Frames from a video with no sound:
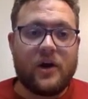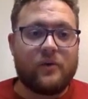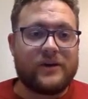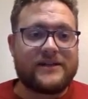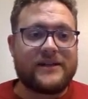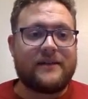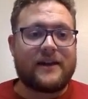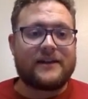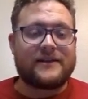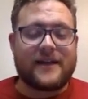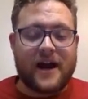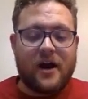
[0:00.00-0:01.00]
we see that it's
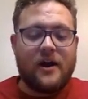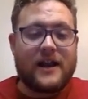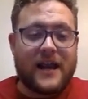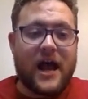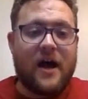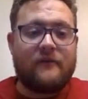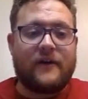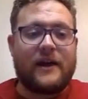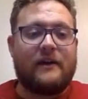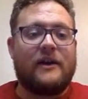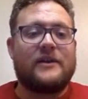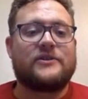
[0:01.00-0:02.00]
there. Now if I
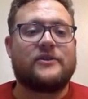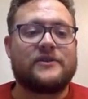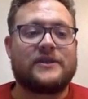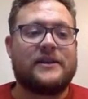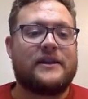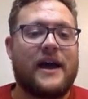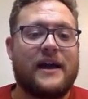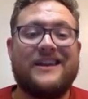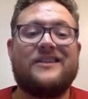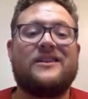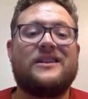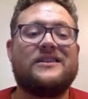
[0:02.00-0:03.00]
ls, you'll see that here
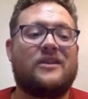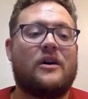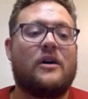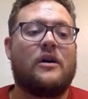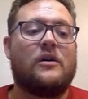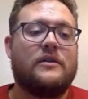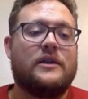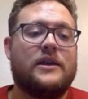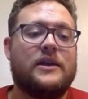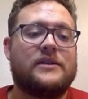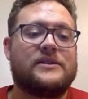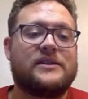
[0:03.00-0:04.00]
is all the
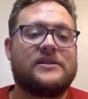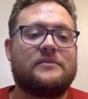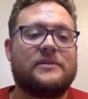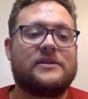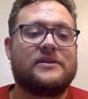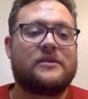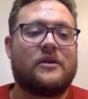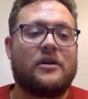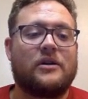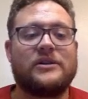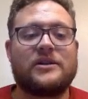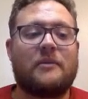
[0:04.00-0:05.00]
system installed, at
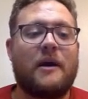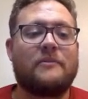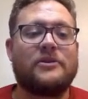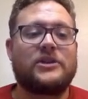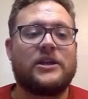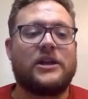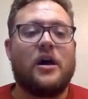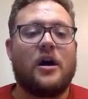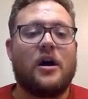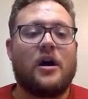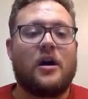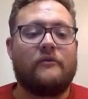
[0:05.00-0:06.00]
least on my machine,
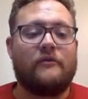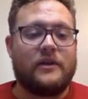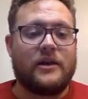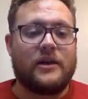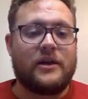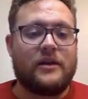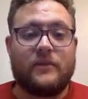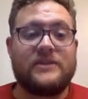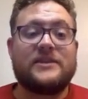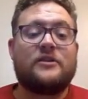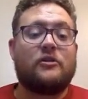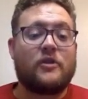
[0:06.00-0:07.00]
of the, this is
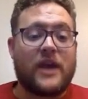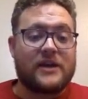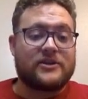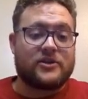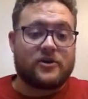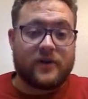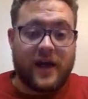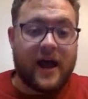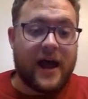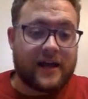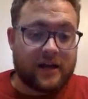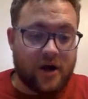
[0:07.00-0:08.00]
the location. So again, I
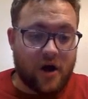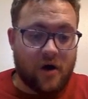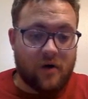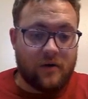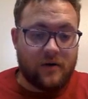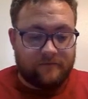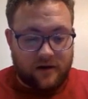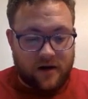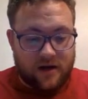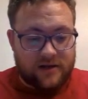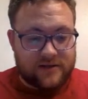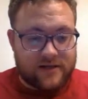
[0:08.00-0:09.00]
can go and I
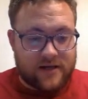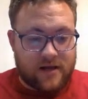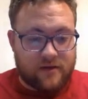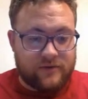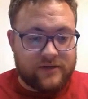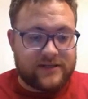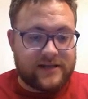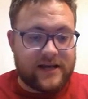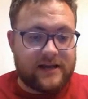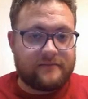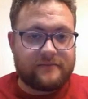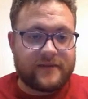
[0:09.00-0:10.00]
can say
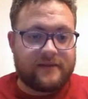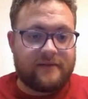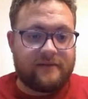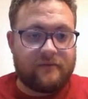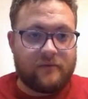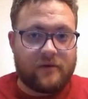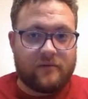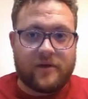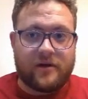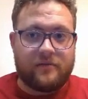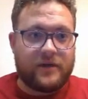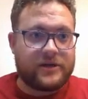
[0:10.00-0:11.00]
reset, give everyone a
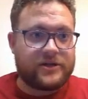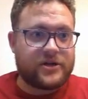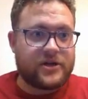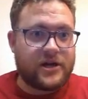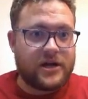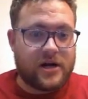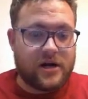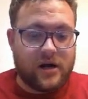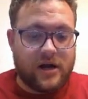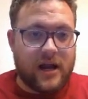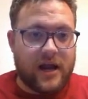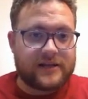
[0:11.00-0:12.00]
better picture here.
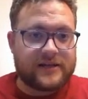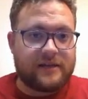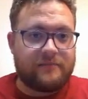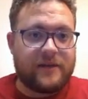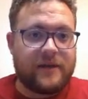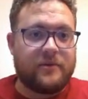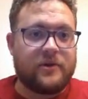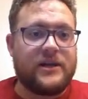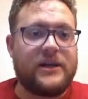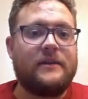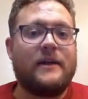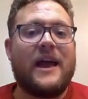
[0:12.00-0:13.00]
And I can say
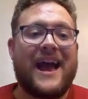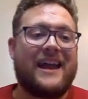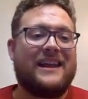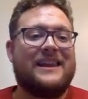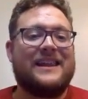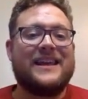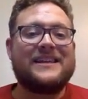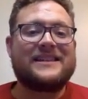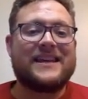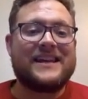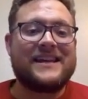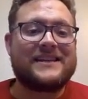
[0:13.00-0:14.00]
pwd, and this
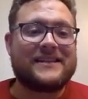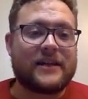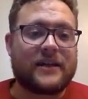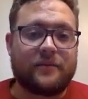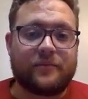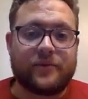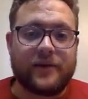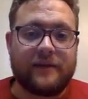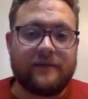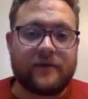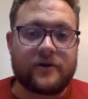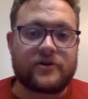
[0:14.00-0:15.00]
is the complete
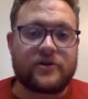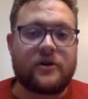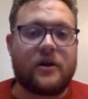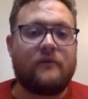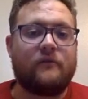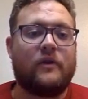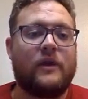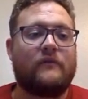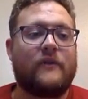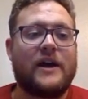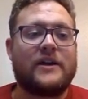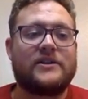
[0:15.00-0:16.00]
version of if
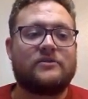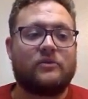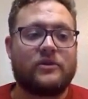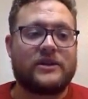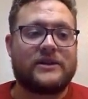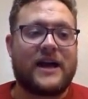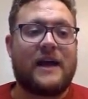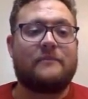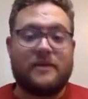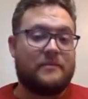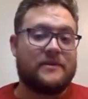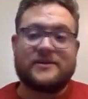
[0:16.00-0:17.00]
I just were to type
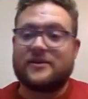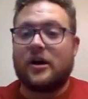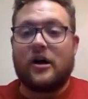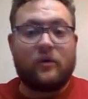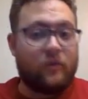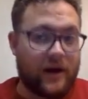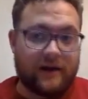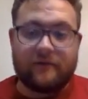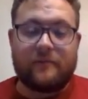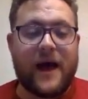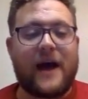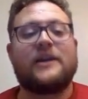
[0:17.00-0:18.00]
pip install whatever
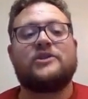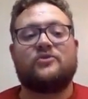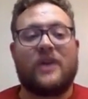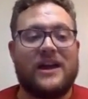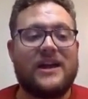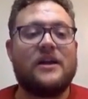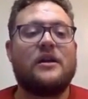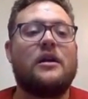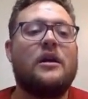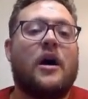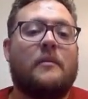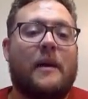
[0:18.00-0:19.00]
package right here
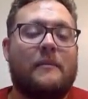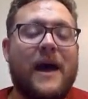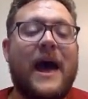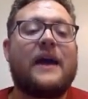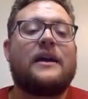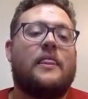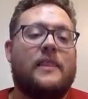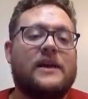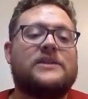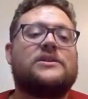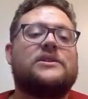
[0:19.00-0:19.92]
on my Mac, this